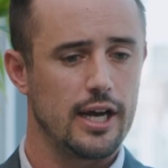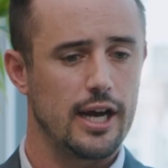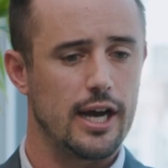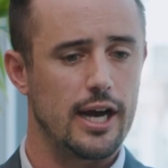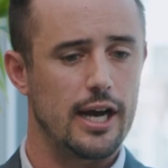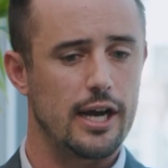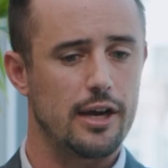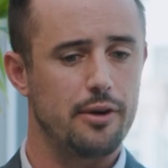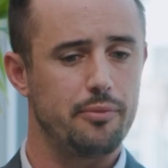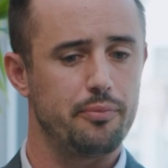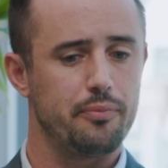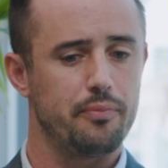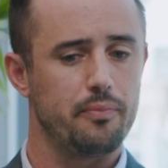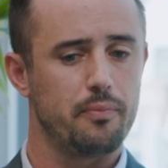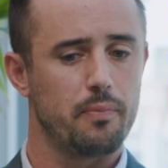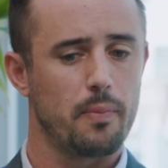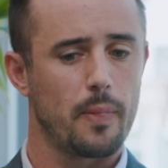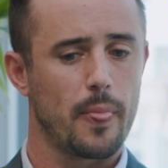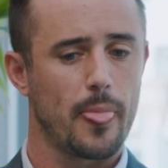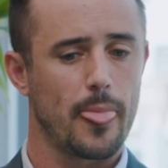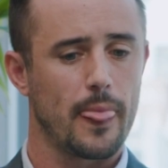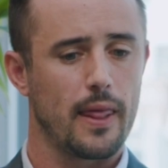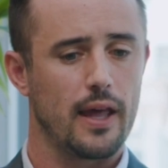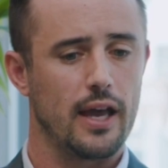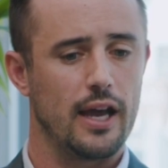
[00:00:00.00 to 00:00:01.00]

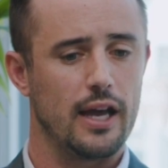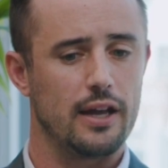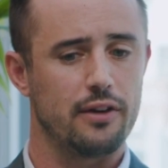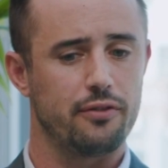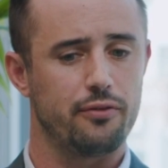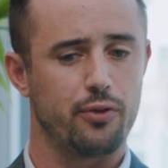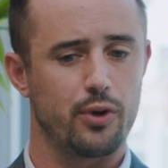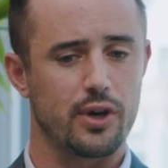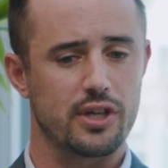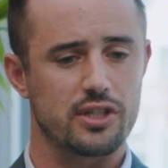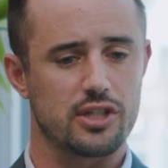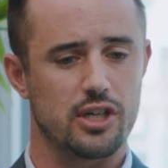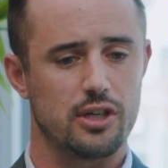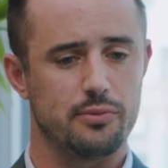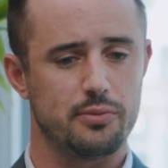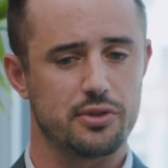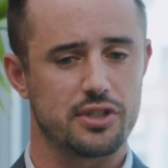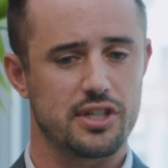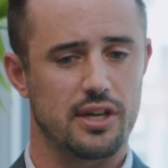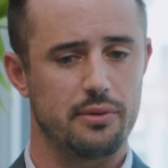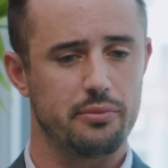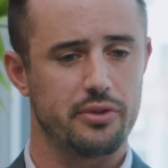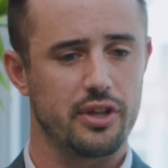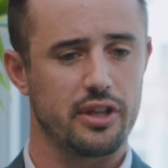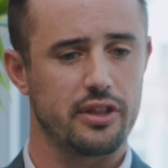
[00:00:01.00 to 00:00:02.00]
And for example,
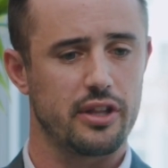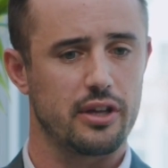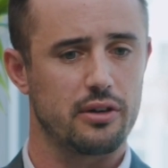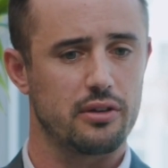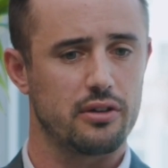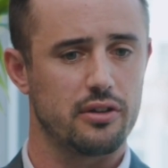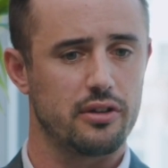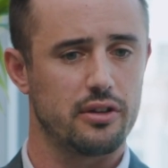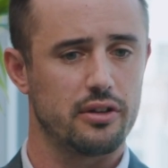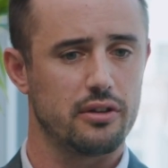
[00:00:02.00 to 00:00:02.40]
something that